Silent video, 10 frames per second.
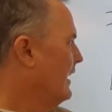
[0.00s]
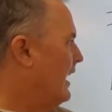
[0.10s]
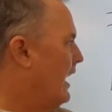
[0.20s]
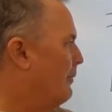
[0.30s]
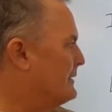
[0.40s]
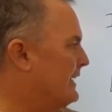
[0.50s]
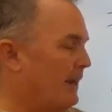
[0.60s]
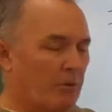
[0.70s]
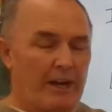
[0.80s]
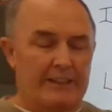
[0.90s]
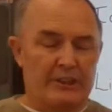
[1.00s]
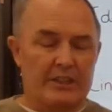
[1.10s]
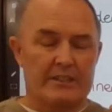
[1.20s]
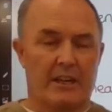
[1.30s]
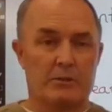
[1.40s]
but today we're going to actually
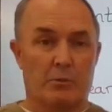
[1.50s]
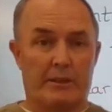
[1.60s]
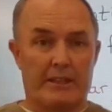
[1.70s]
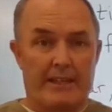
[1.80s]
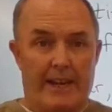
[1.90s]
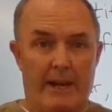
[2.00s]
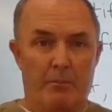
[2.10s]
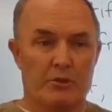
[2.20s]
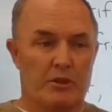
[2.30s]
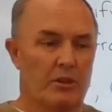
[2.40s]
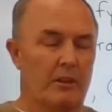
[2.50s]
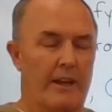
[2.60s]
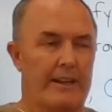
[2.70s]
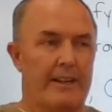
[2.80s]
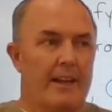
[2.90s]
discuss what the tables look
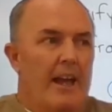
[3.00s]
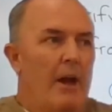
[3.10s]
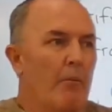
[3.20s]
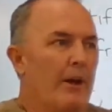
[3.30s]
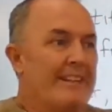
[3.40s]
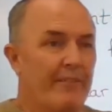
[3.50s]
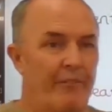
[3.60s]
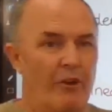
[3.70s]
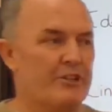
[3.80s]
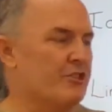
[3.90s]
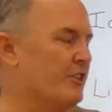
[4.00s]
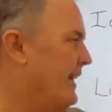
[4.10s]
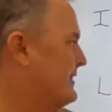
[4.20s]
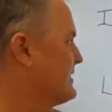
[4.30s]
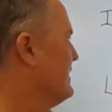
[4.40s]
like and what
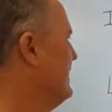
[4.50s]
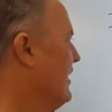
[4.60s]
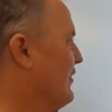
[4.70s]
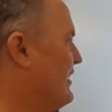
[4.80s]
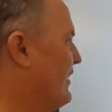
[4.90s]
differentiates the